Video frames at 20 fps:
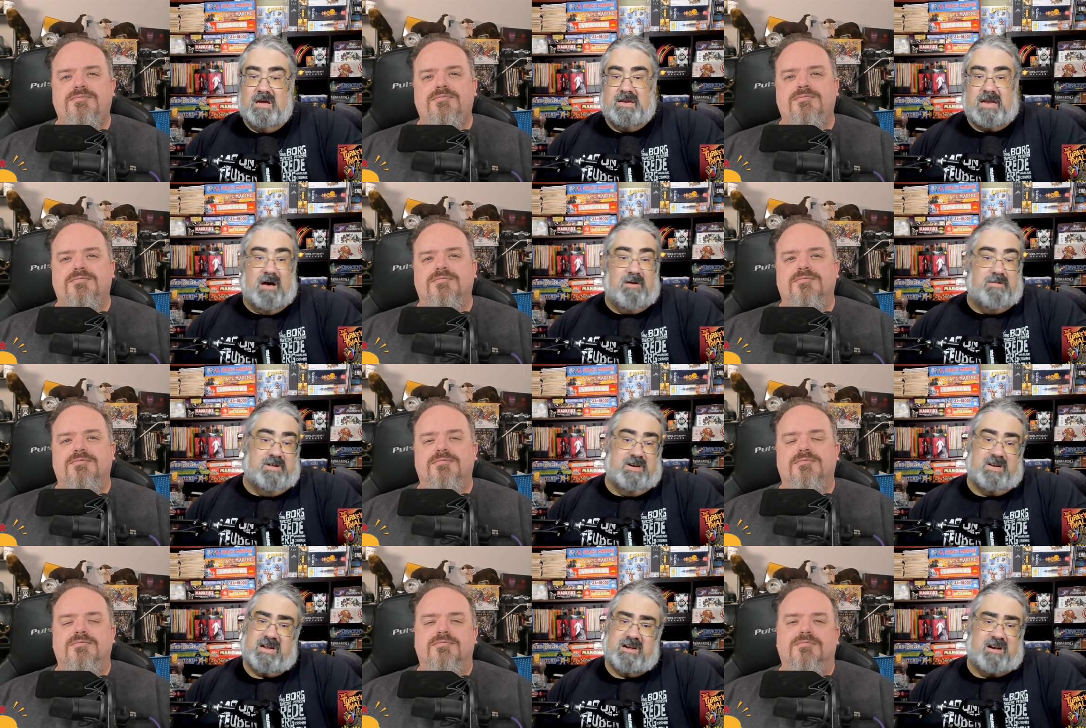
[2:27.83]
Speaker 1: Now,
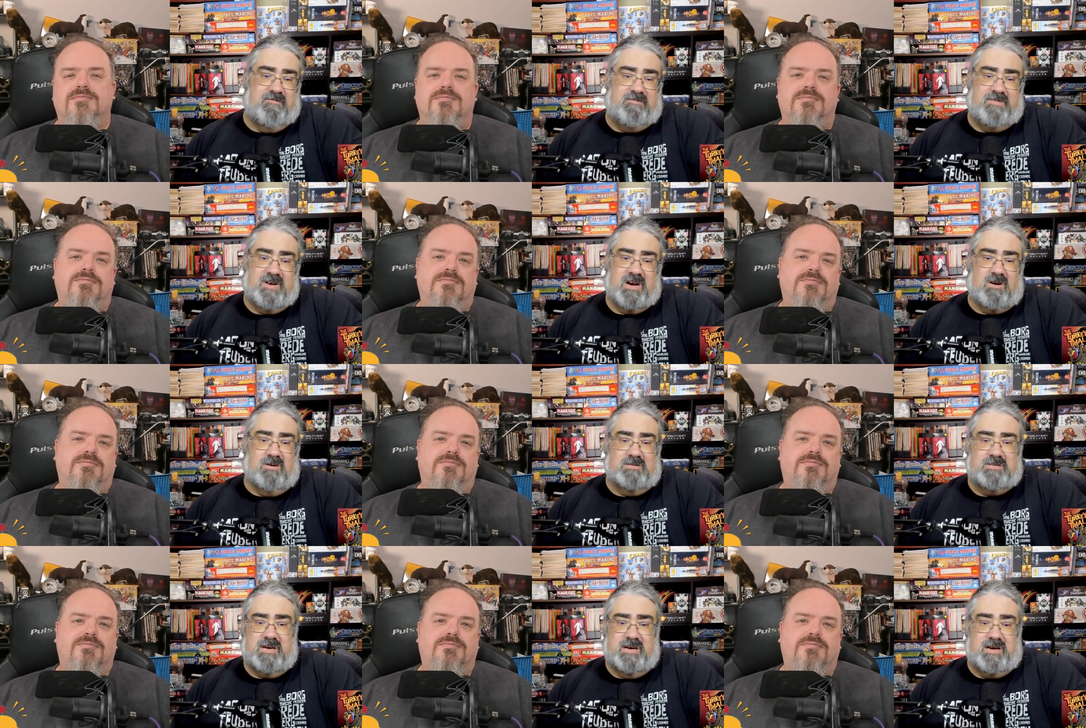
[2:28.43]
the
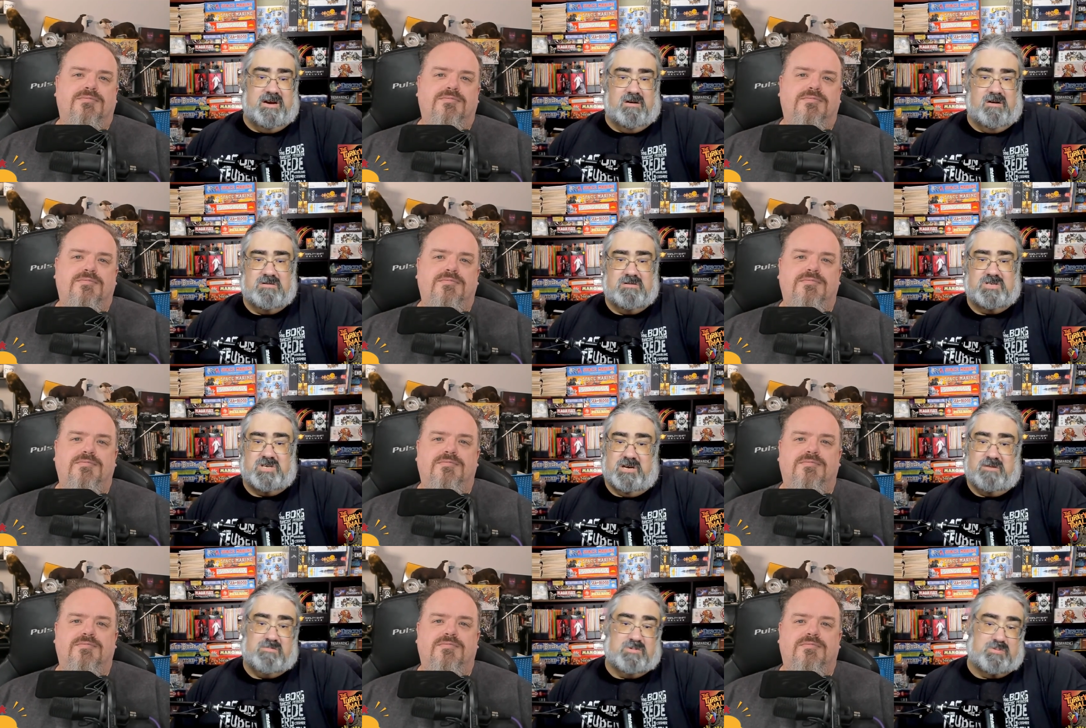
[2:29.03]
difficulty here
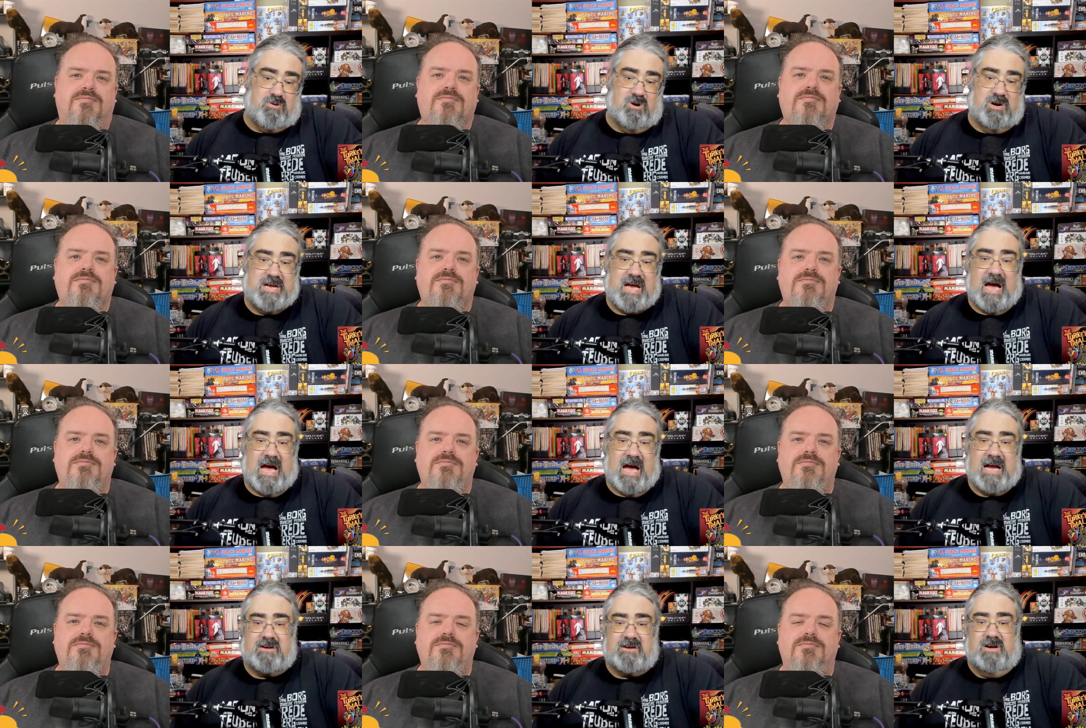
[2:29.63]
seems pretty
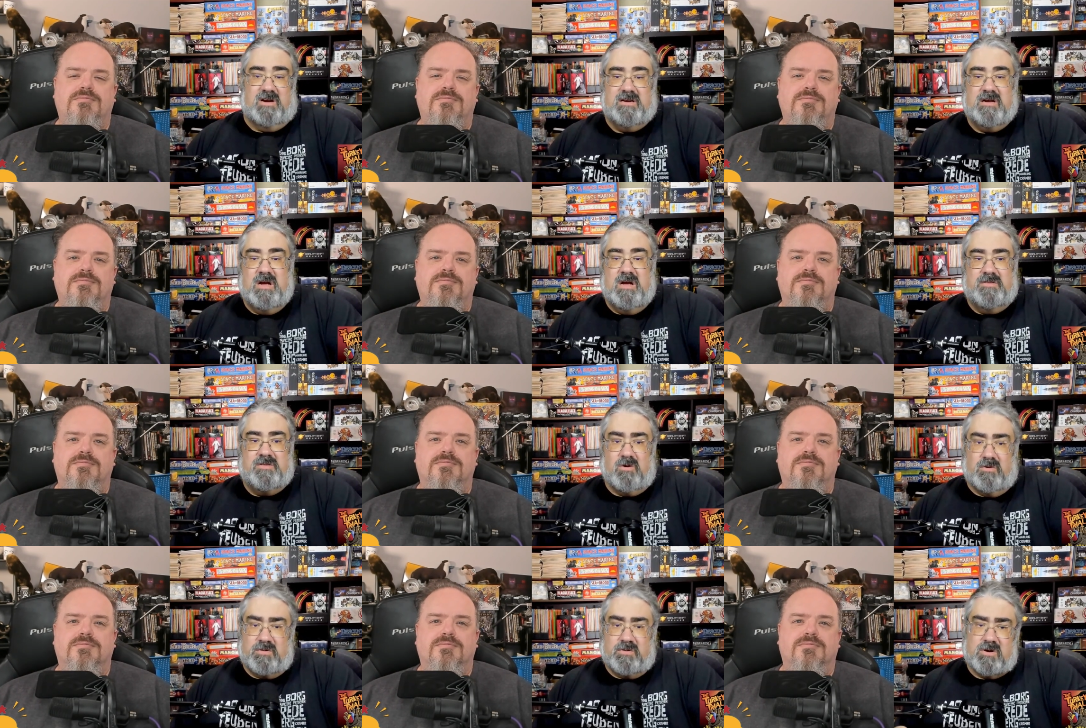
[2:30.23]
accurate,
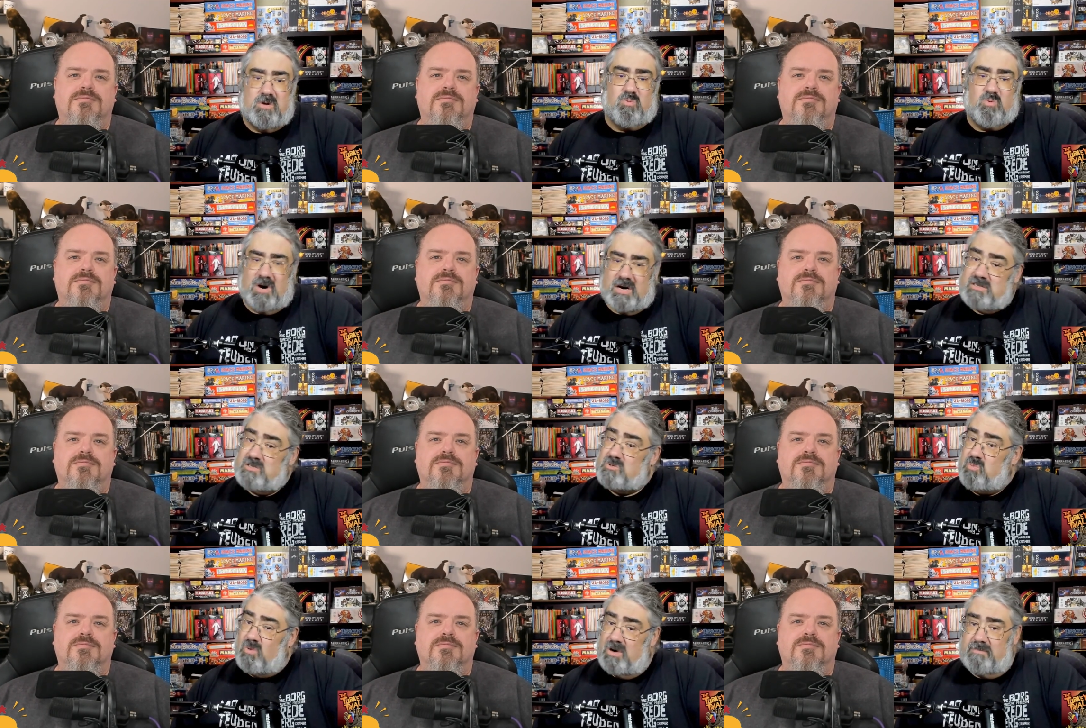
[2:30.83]
though there
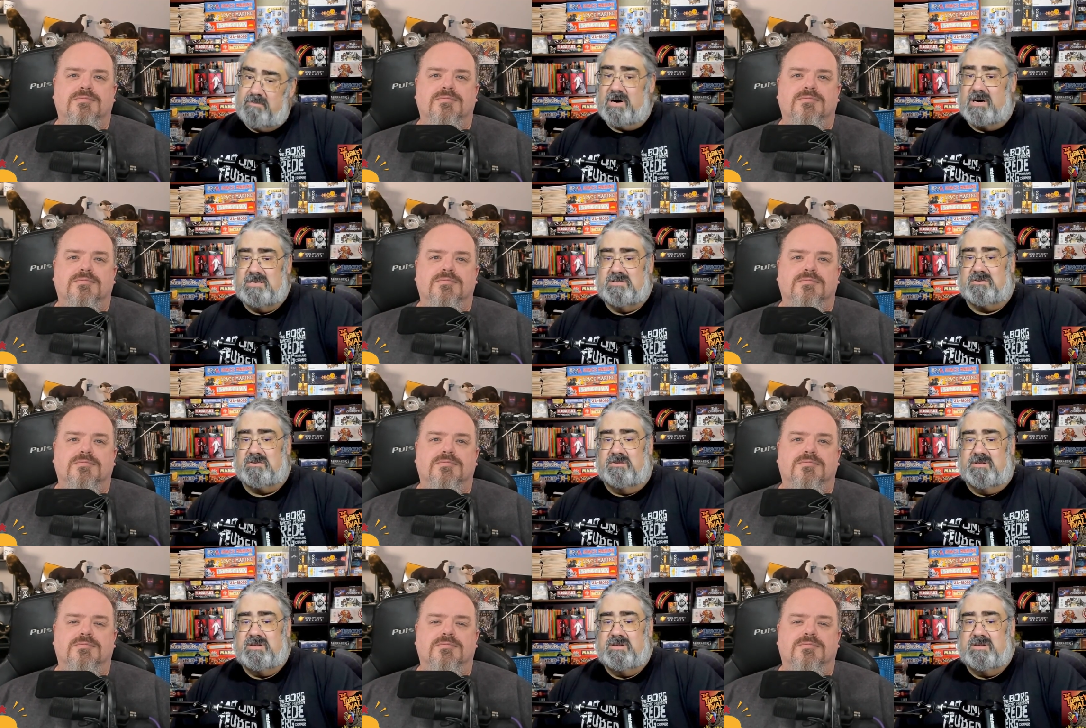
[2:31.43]
was one puzzle